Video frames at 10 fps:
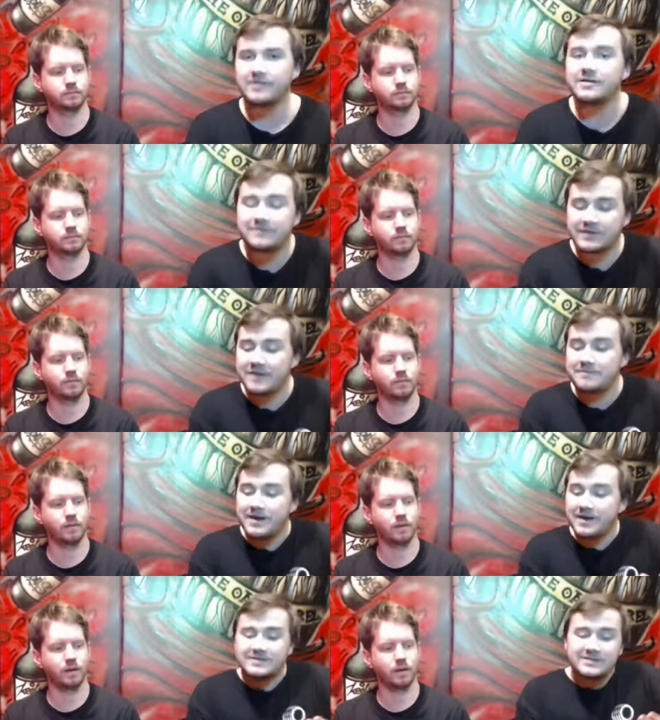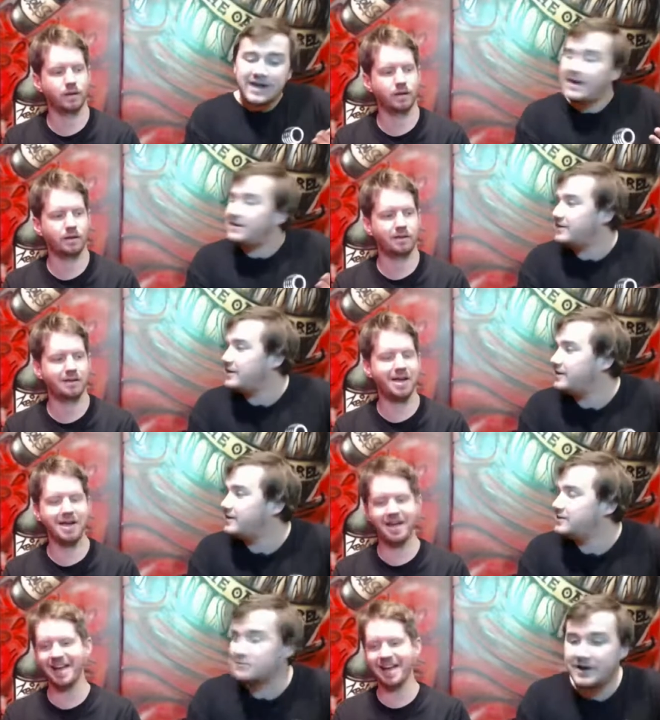Speaker 1: enough to keep me entertained and,
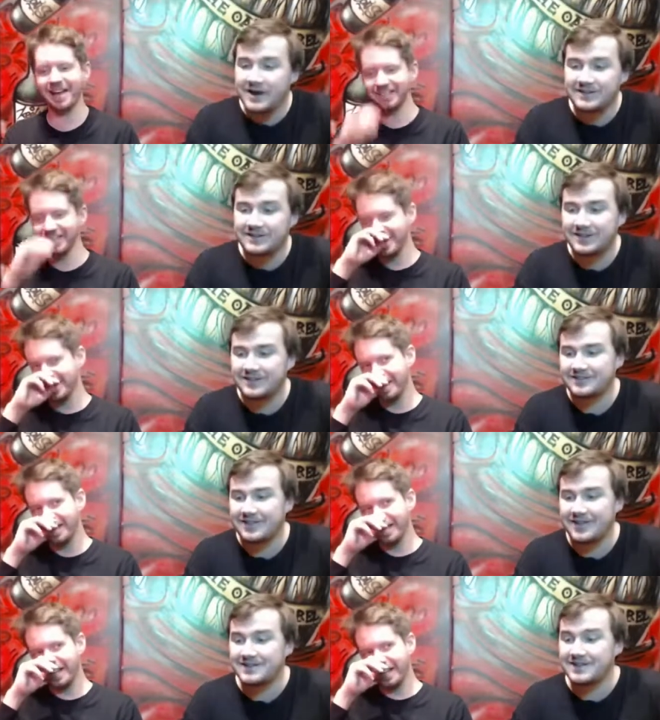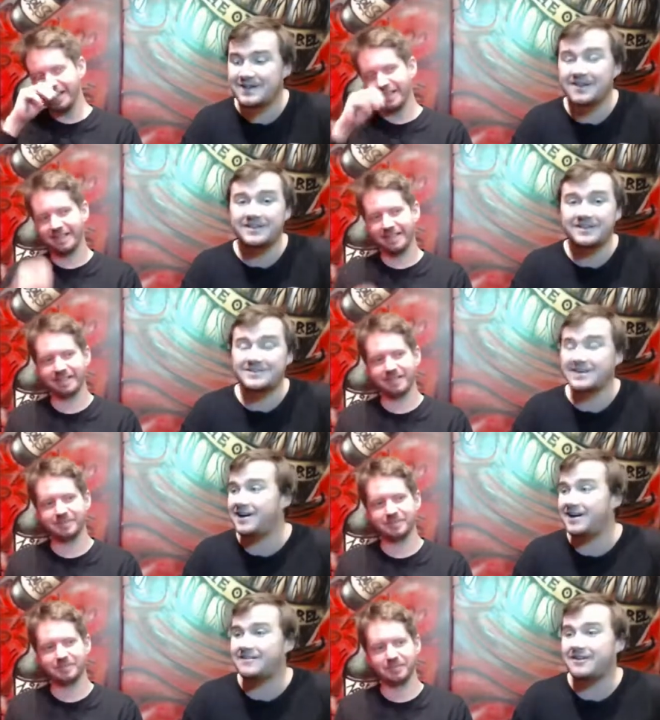and intrigued, and, and so that, that's hard. It's
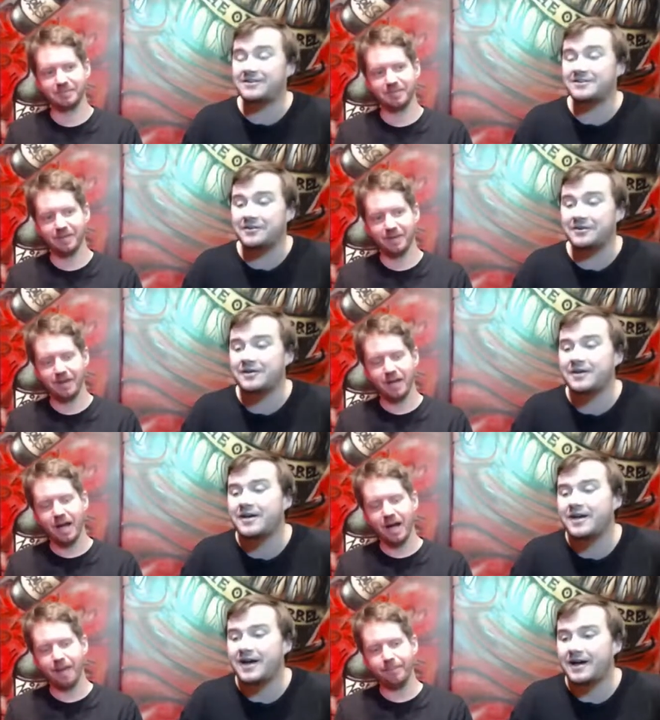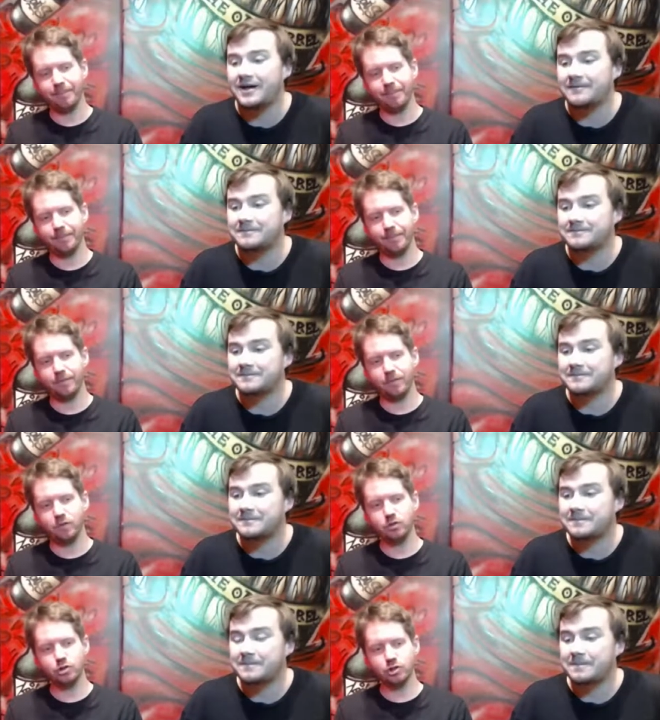getting harder and harder to do. Um, um,
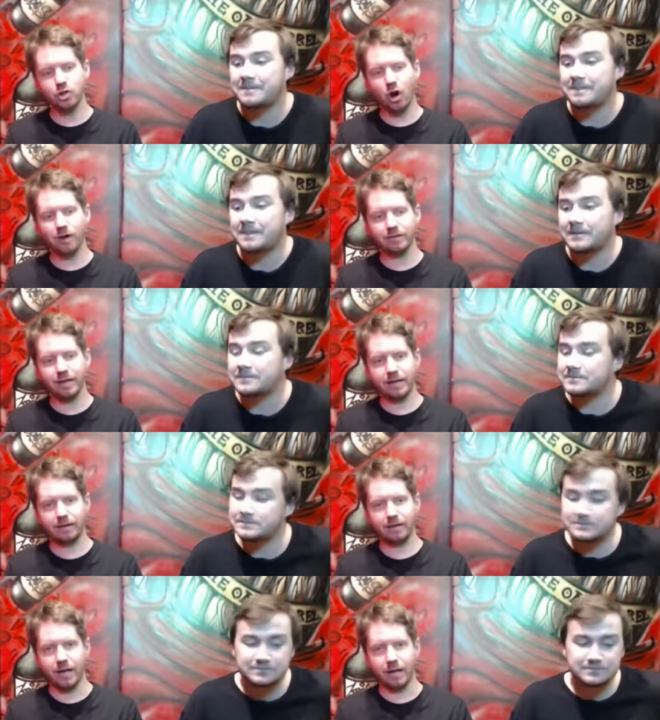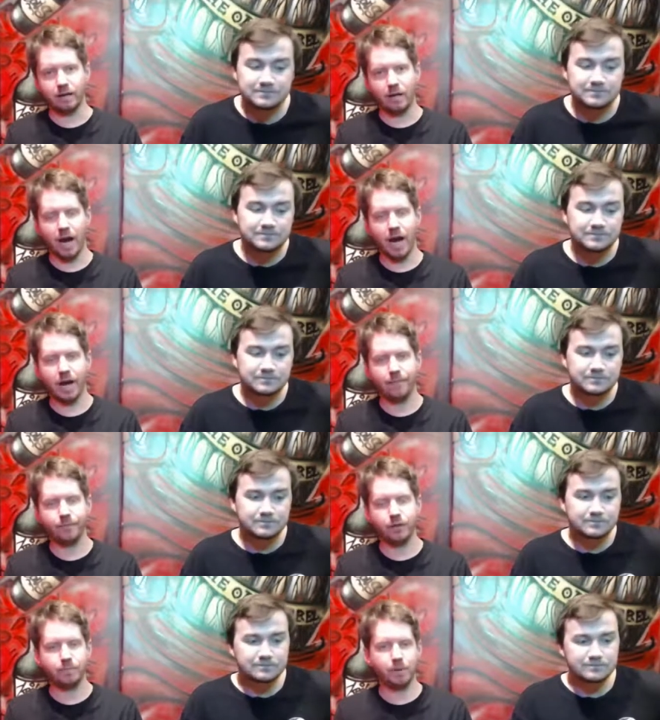
Speaker 2: just on that, then,
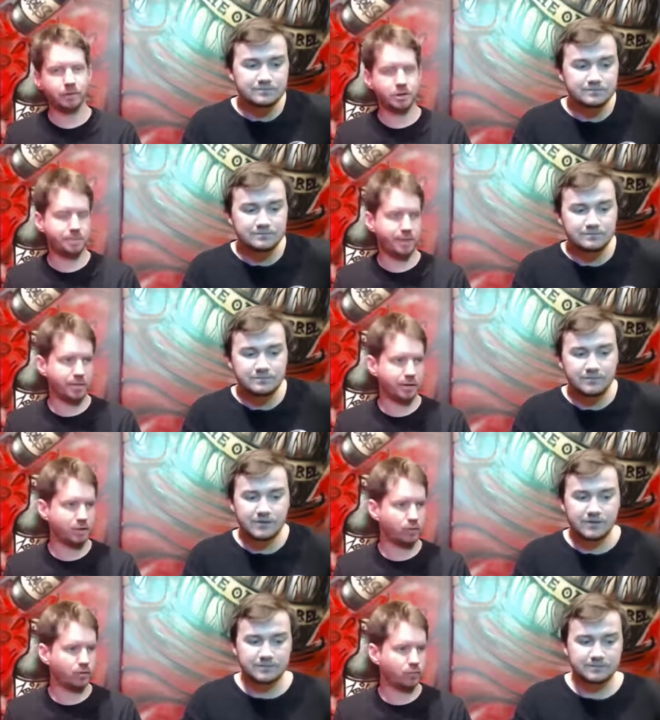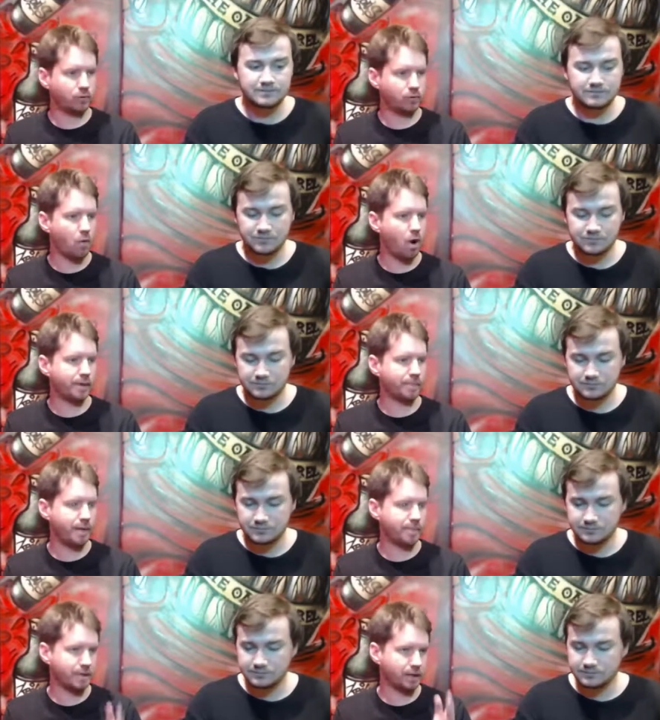um, you know, people experimenting with, with wine and
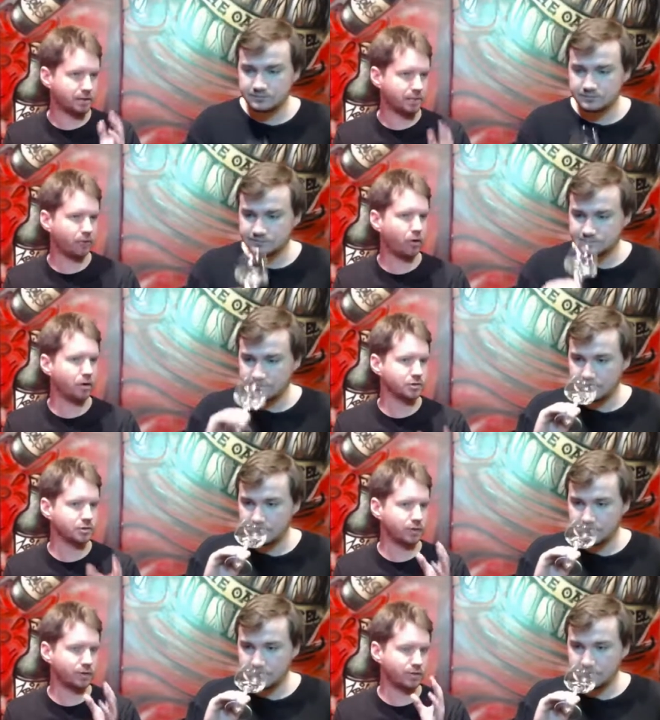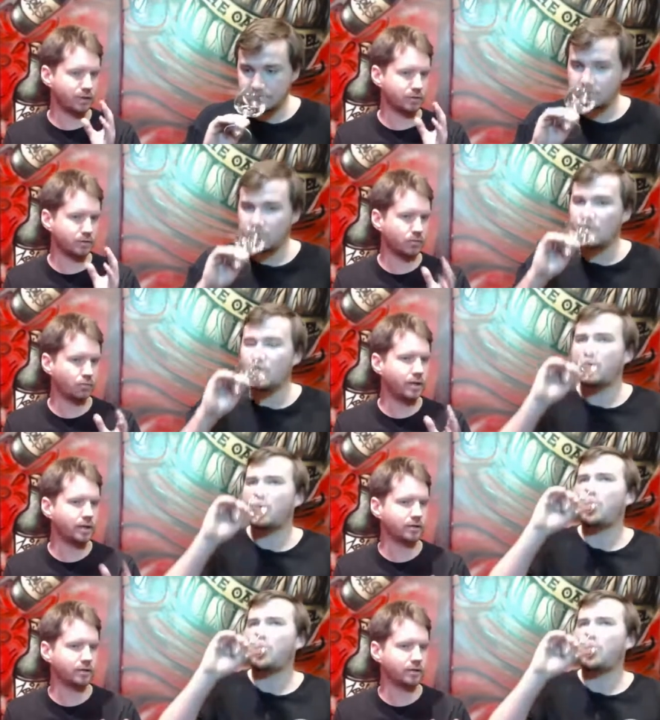maybe taking some varietals and doing things, weirder